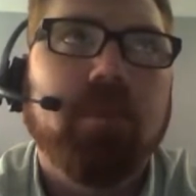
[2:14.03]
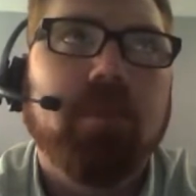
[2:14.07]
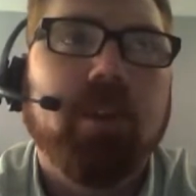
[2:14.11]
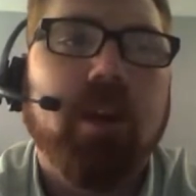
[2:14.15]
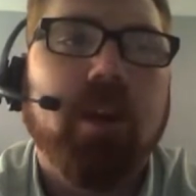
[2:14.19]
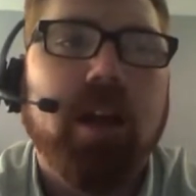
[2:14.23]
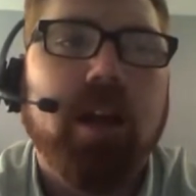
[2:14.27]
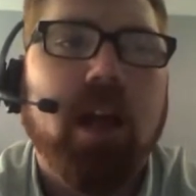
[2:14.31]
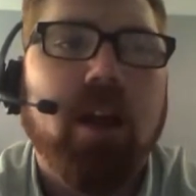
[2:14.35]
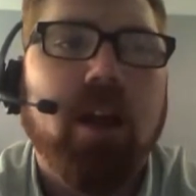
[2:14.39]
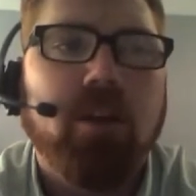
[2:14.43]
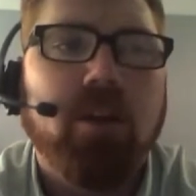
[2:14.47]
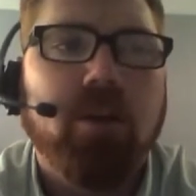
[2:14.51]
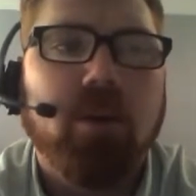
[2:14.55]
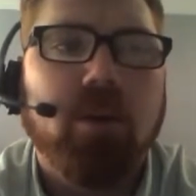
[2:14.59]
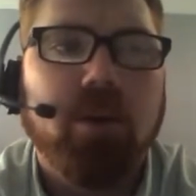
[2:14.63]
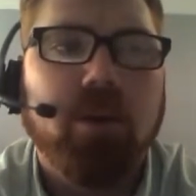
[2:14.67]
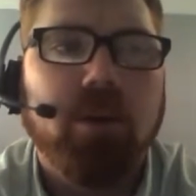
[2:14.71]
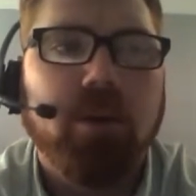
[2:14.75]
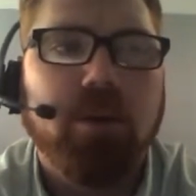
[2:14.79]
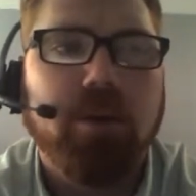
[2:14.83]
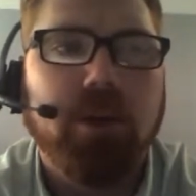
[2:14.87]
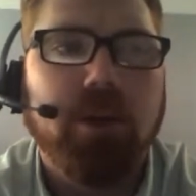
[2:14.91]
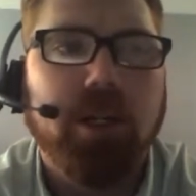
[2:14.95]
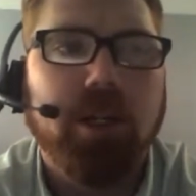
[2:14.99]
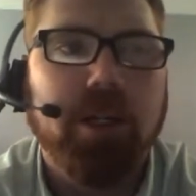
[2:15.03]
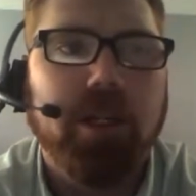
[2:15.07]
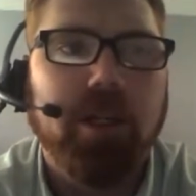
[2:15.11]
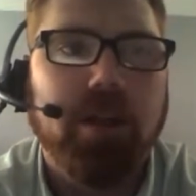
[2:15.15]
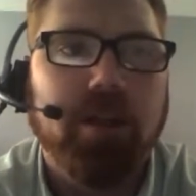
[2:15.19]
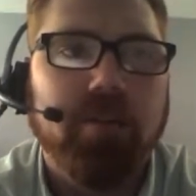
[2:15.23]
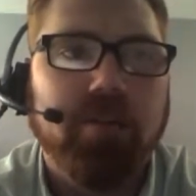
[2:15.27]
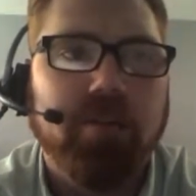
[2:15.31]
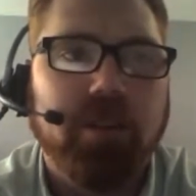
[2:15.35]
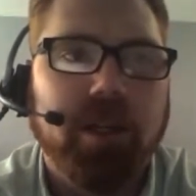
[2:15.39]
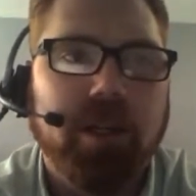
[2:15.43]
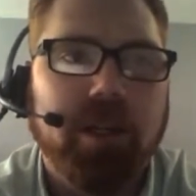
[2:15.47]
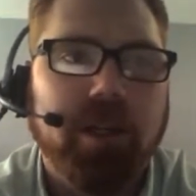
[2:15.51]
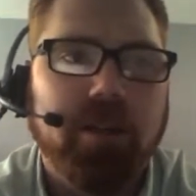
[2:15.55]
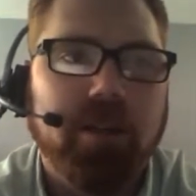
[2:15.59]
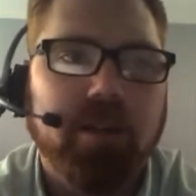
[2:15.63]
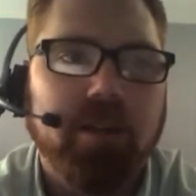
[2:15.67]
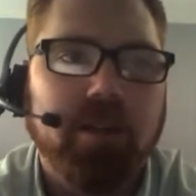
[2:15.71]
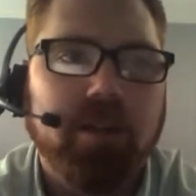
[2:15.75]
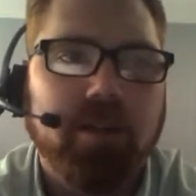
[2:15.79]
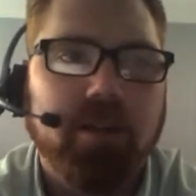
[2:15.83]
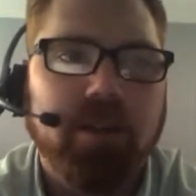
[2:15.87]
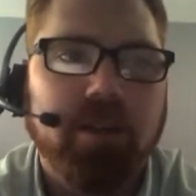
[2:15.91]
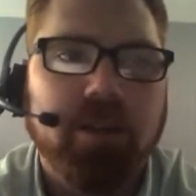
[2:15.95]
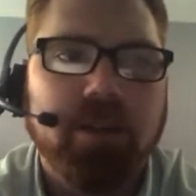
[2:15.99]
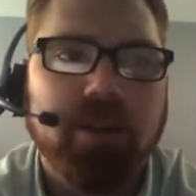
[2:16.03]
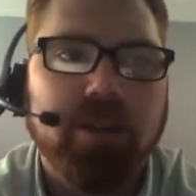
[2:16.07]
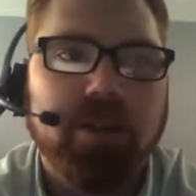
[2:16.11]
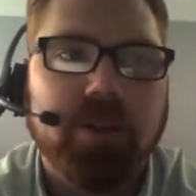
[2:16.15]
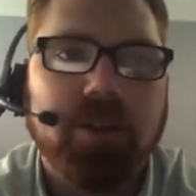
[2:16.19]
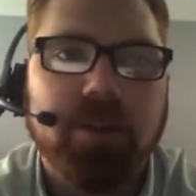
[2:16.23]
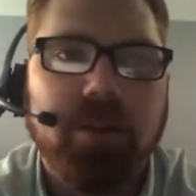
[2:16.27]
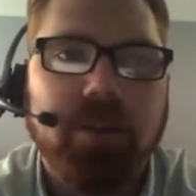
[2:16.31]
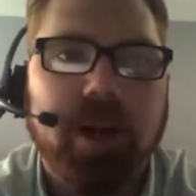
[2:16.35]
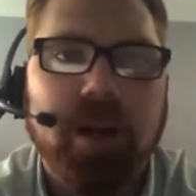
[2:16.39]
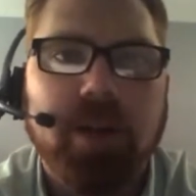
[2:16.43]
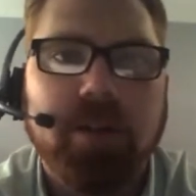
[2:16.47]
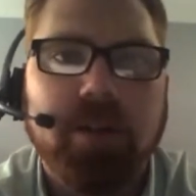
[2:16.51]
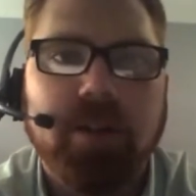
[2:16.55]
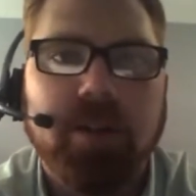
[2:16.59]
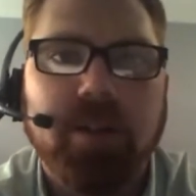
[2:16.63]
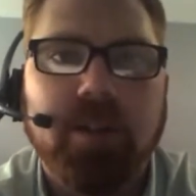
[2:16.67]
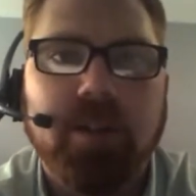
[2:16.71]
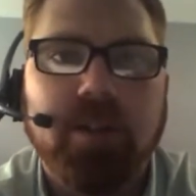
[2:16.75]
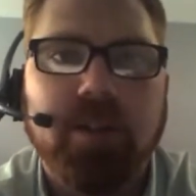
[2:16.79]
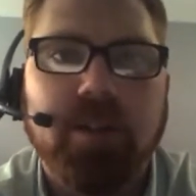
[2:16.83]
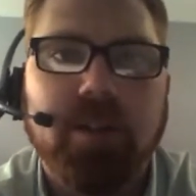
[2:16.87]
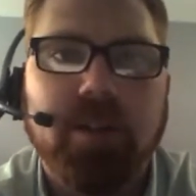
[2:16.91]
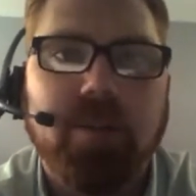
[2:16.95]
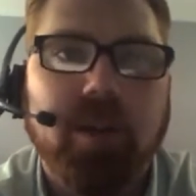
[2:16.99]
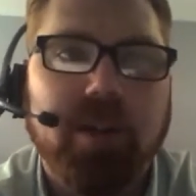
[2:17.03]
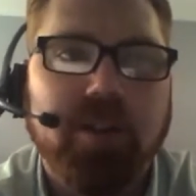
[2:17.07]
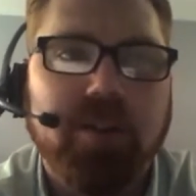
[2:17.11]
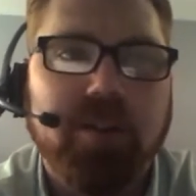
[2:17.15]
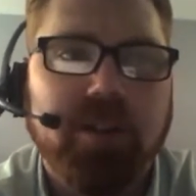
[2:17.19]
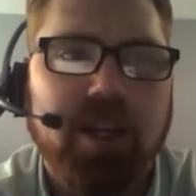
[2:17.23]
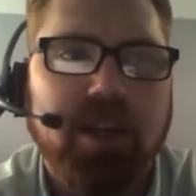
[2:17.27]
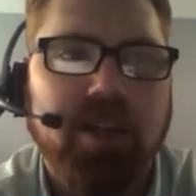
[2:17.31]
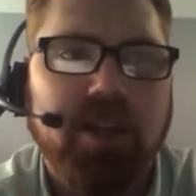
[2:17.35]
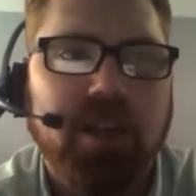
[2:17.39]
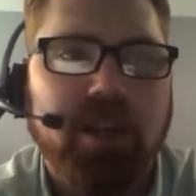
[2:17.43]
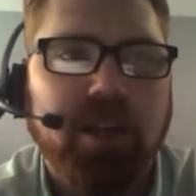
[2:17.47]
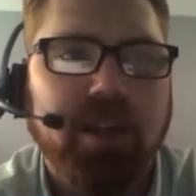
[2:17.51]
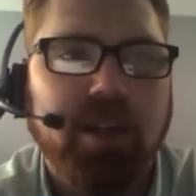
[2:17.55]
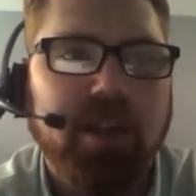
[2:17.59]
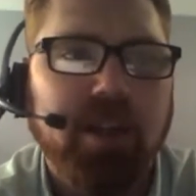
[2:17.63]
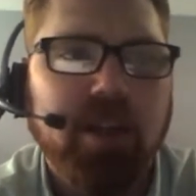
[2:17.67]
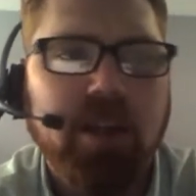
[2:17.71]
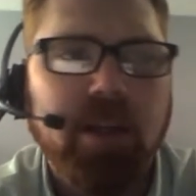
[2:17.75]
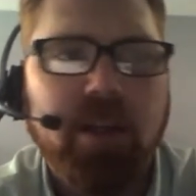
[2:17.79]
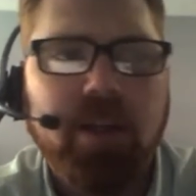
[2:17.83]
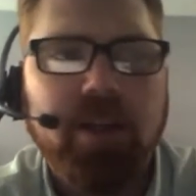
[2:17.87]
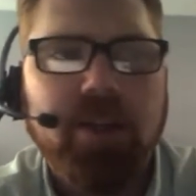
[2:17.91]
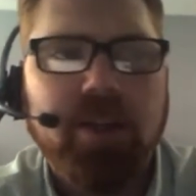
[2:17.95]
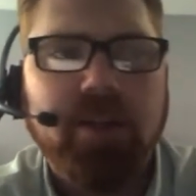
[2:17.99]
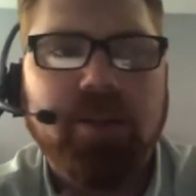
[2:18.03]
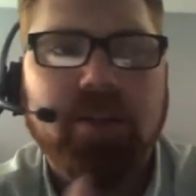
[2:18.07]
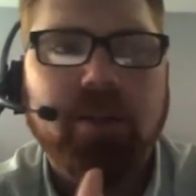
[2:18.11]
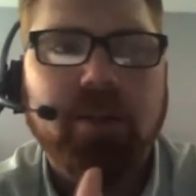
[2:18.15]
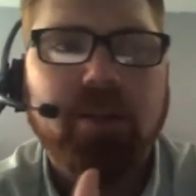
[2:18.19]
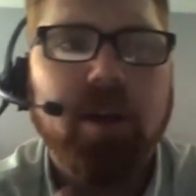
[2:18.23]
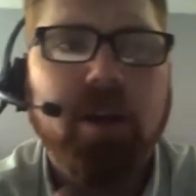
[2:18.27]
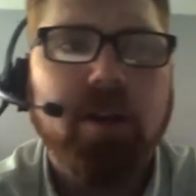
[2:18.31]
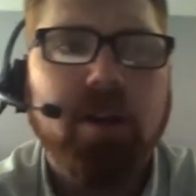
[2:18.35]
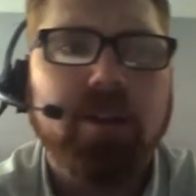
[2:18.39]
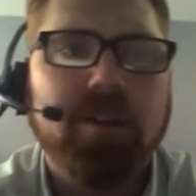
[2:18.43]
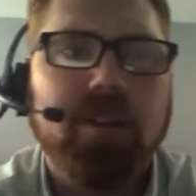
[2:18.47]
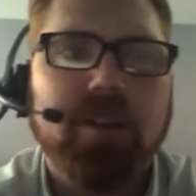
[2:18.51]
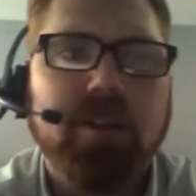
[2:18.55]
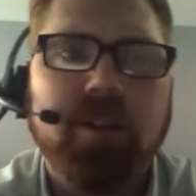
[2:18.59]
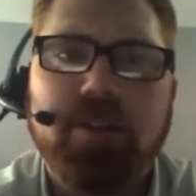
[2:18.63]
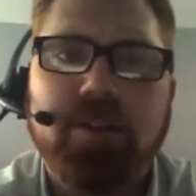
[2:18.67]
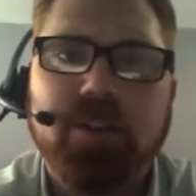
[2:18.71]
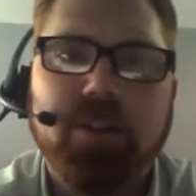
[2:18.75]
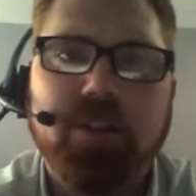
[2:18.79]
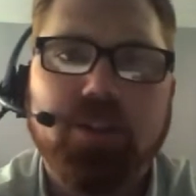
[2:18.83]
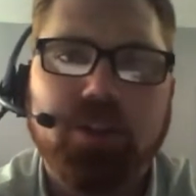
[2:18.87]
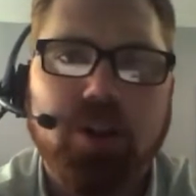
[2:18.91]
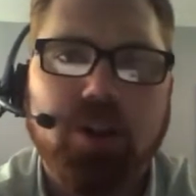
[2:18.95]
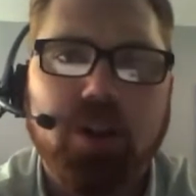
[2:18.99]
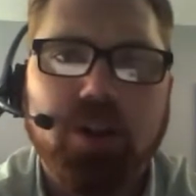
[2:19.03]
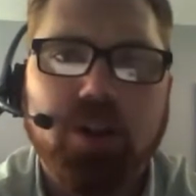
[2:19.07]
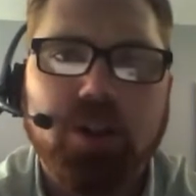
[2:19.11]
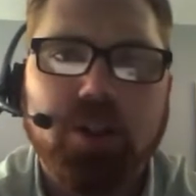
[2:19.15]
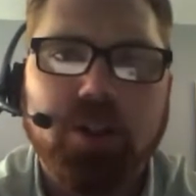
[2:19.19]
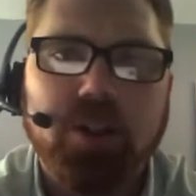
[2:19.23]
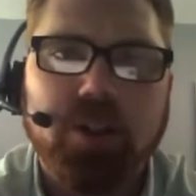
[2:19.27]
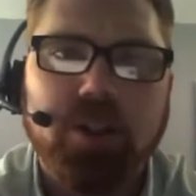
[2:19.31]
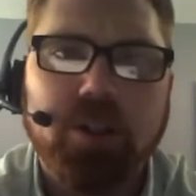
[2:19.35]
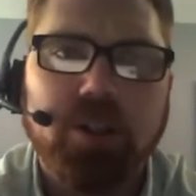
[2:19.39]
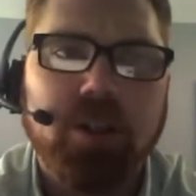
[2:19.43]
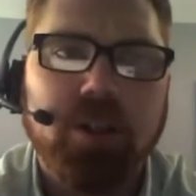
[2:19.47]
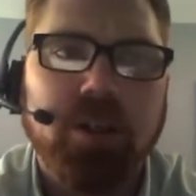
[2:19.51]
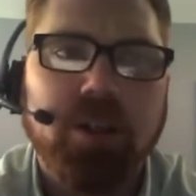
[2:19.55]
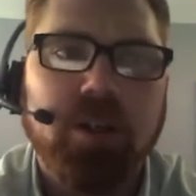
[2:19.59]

an allegorical reading of like the Good Samaritan, you might say like the Samaritan is the church,